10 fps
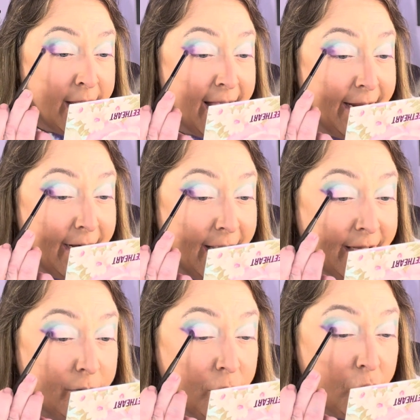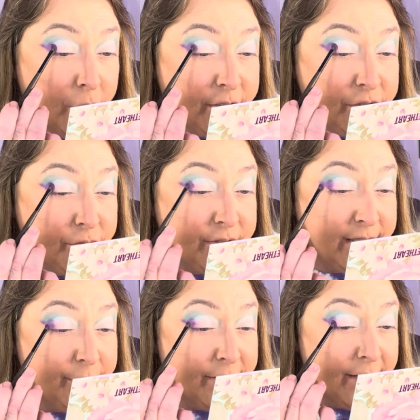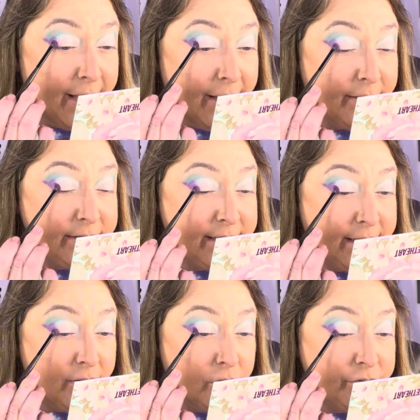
And I am going to deepen that teal